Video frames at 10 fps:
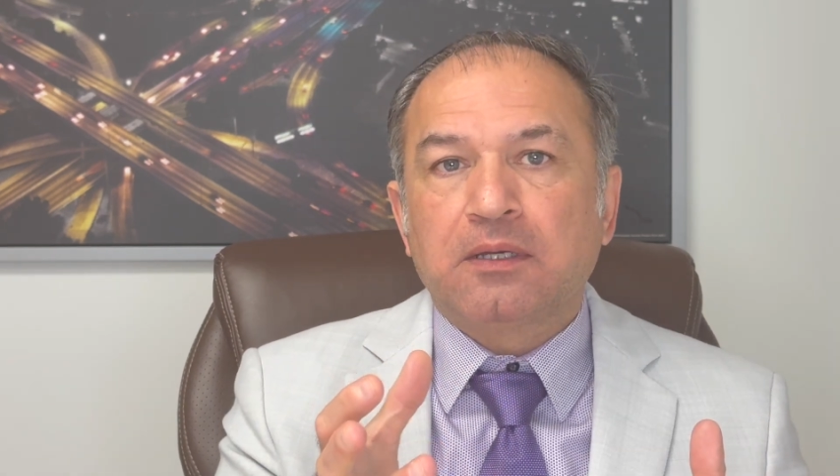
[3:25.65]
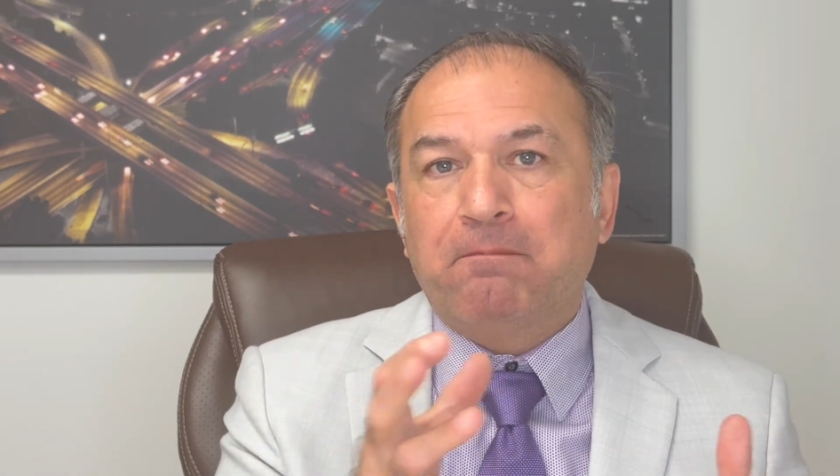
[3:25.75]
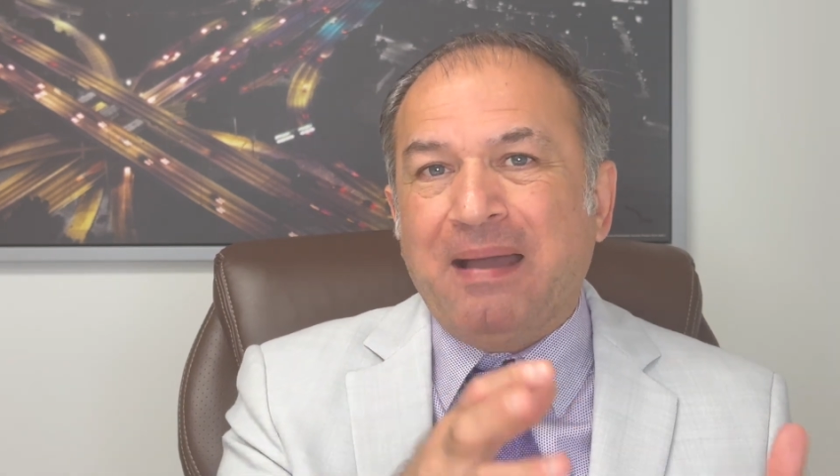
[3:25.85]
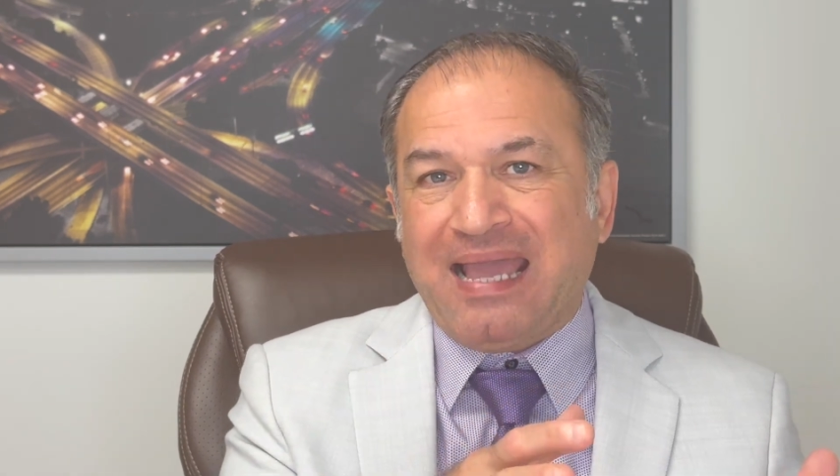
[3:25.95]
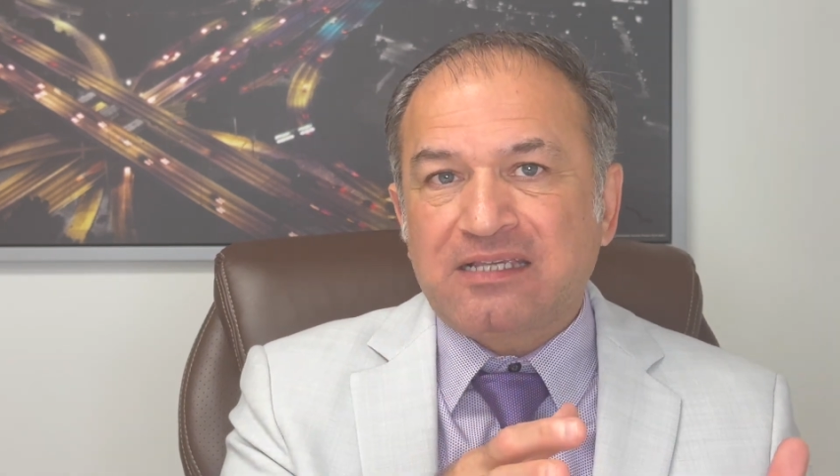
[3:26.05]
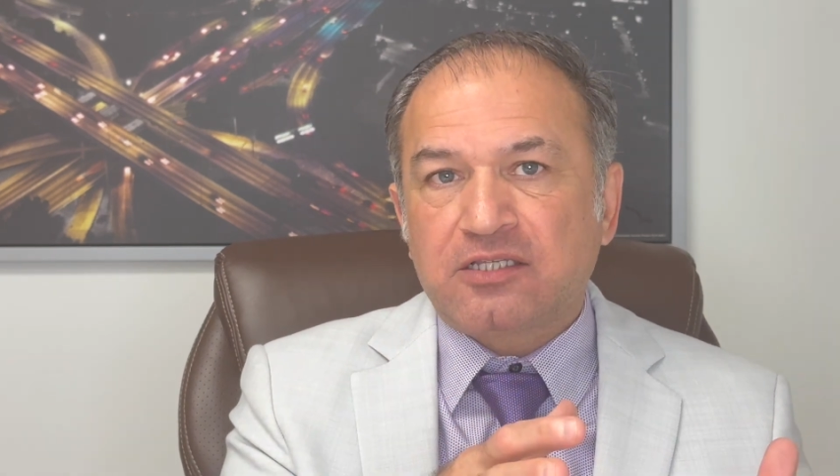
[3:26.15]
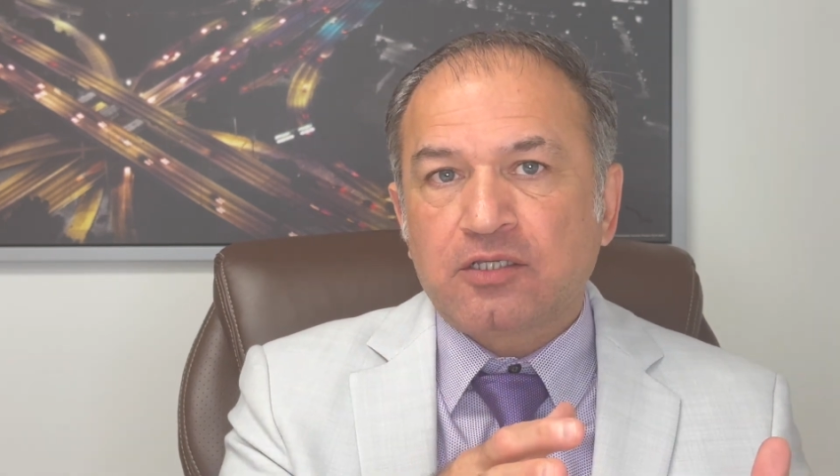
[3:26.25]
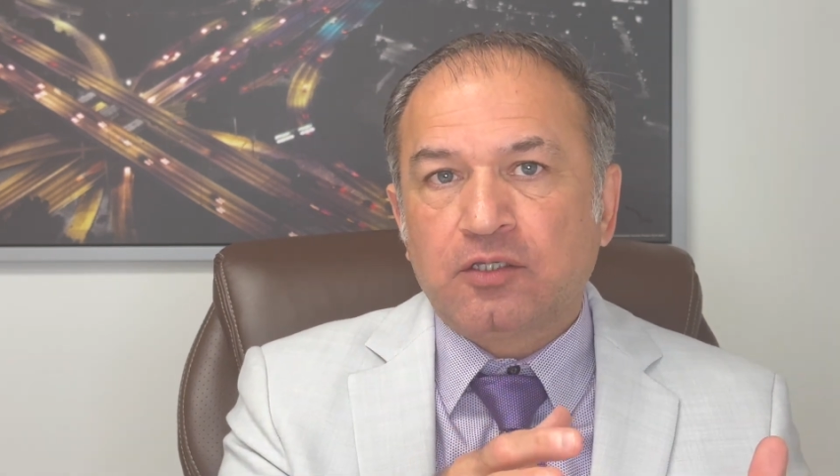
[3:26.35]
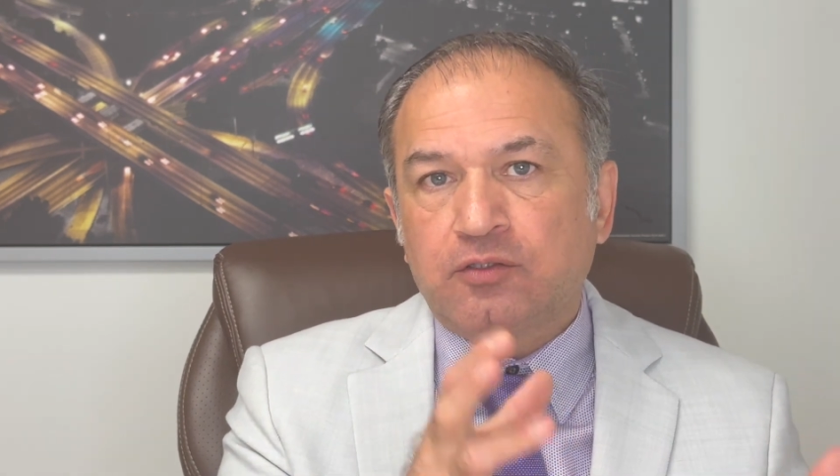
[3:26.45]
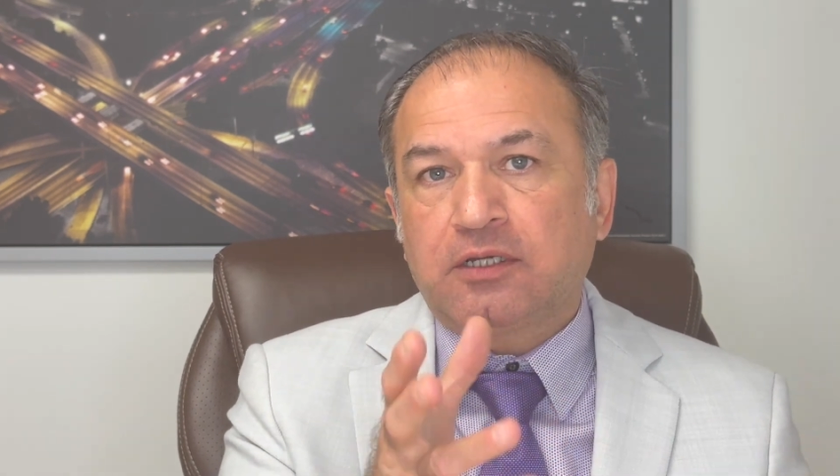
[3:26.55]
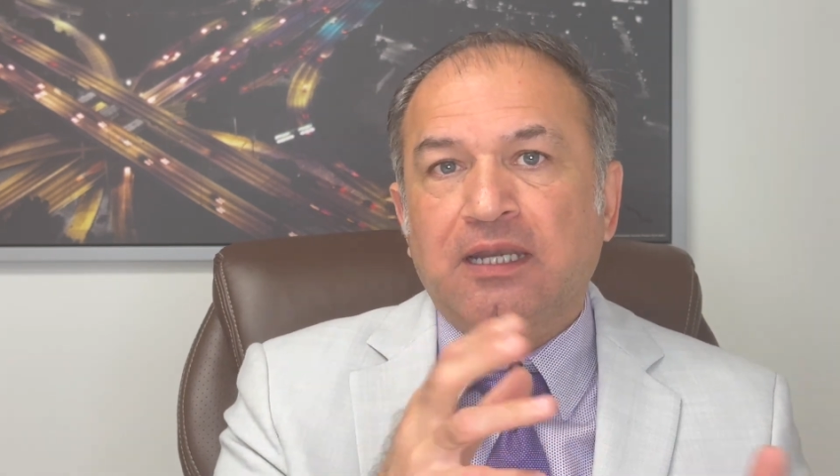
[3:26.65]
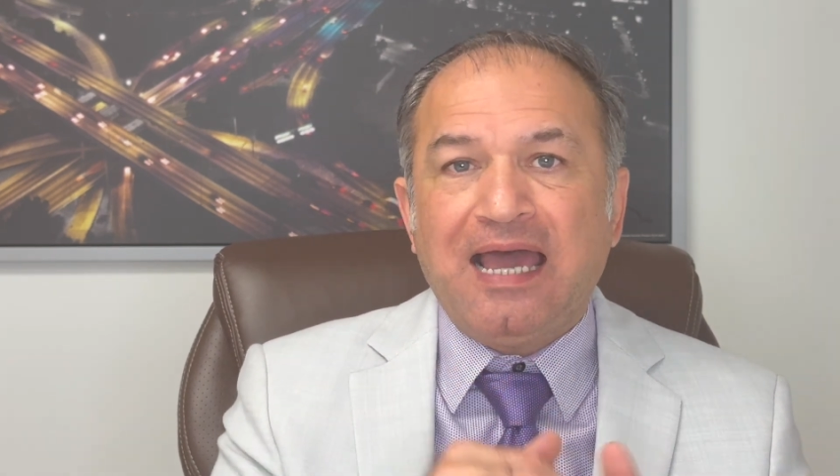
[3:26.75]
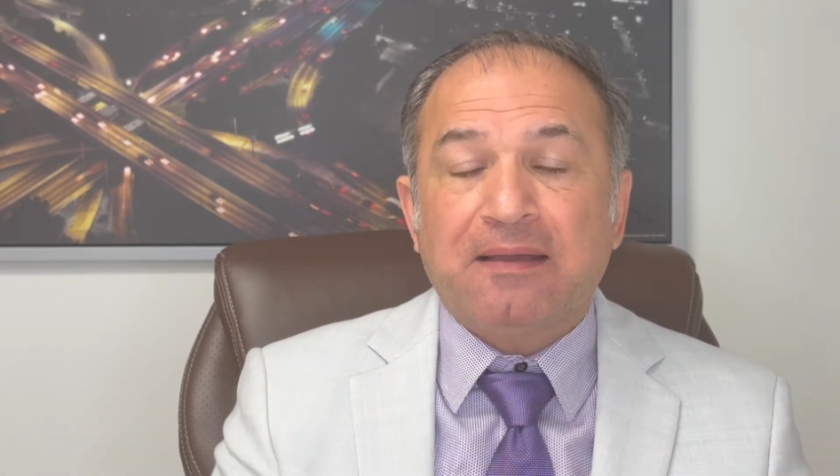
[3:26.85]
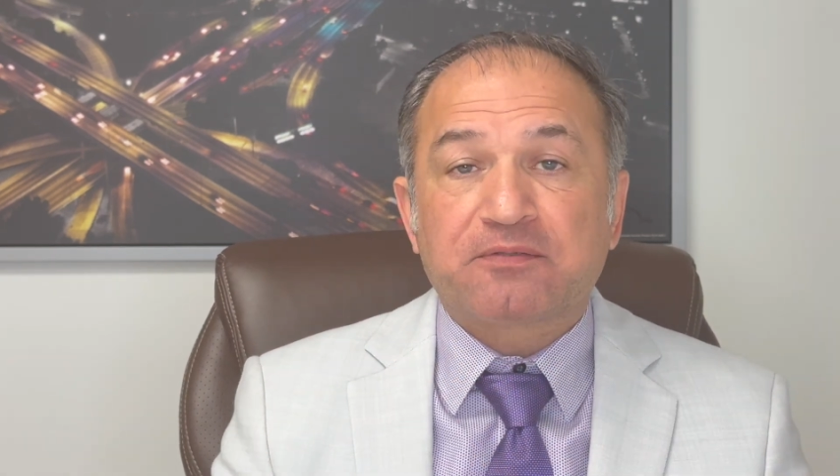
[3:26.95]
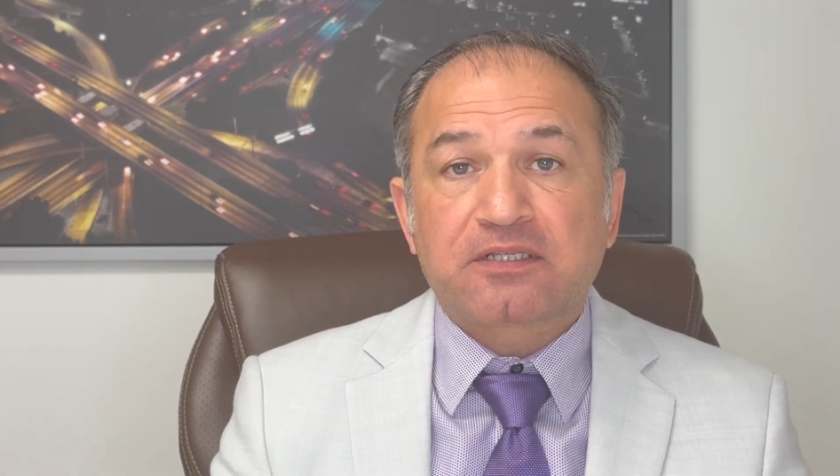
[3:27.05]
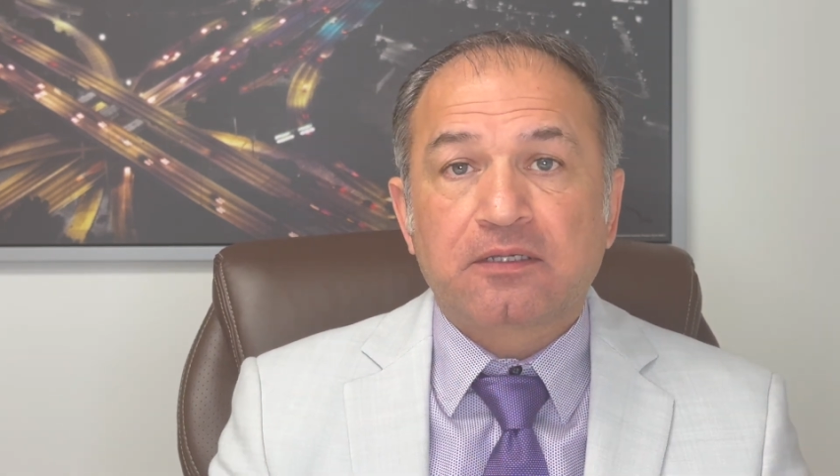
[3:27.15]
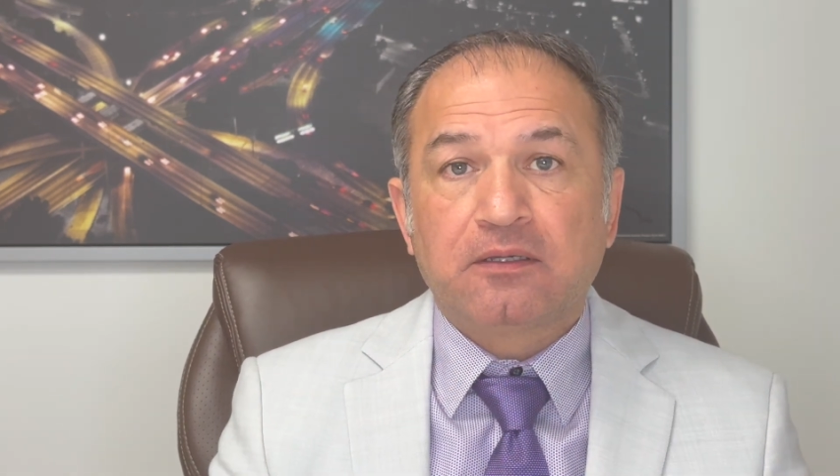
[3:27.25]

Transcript: banks to collapse?